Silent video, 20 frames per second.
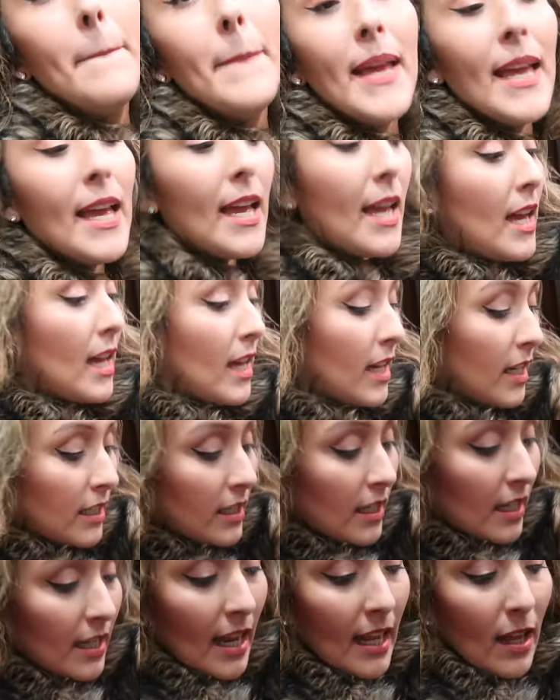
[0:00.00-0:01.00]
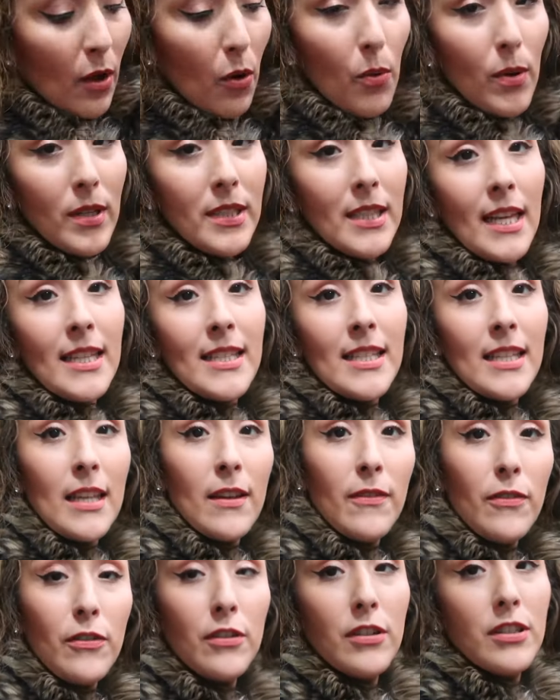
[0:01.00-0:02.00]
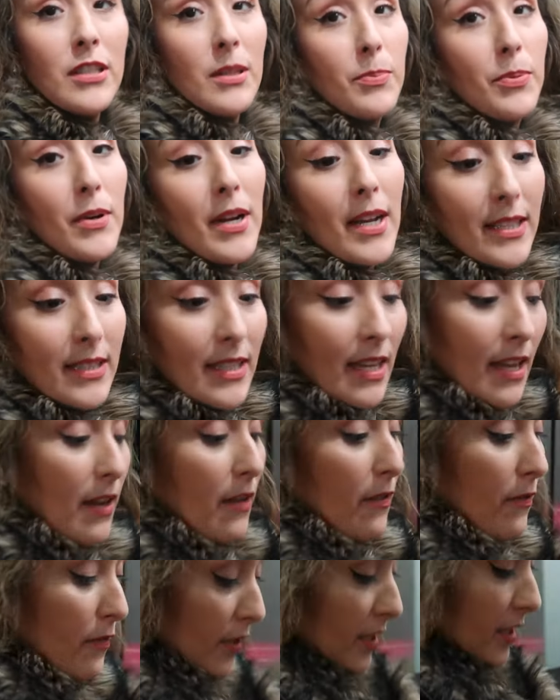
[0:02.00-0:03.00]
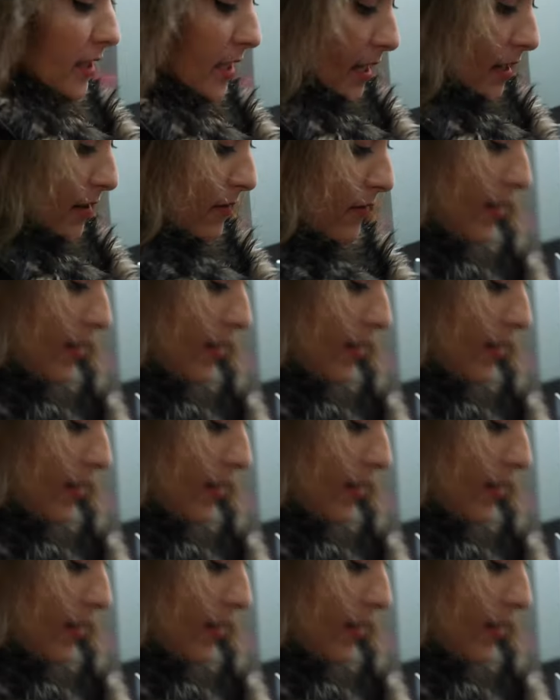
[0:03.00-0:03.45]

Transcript: man, and I always like to give her a surprise every day,